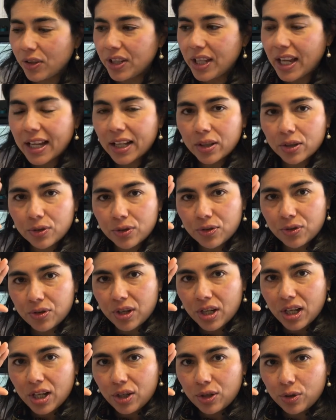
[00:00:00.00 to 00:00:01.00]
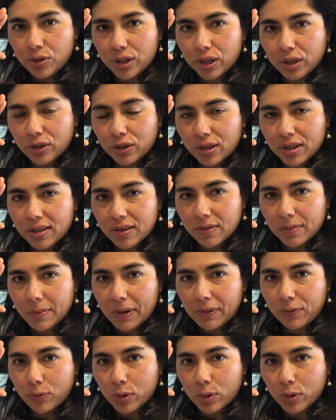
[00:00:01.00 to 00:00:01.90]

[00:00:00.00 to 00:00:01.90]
The angles usually looks about